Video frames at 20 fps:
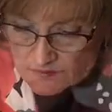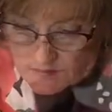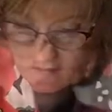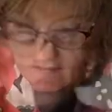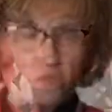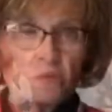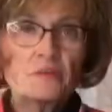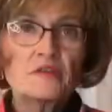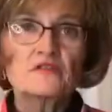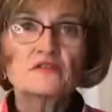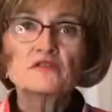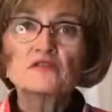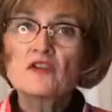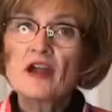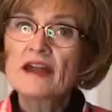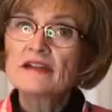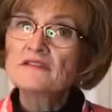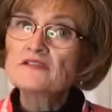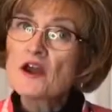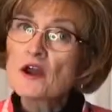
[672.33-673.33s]
So the
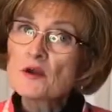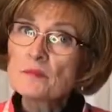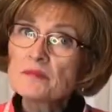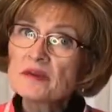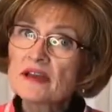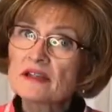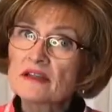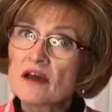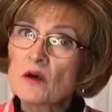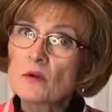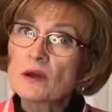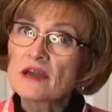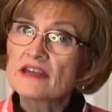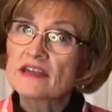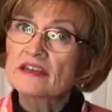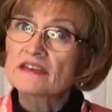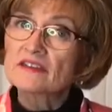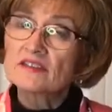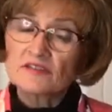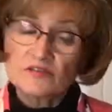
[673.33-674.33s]
front of our pillow
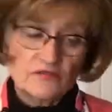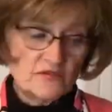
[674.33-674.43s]
is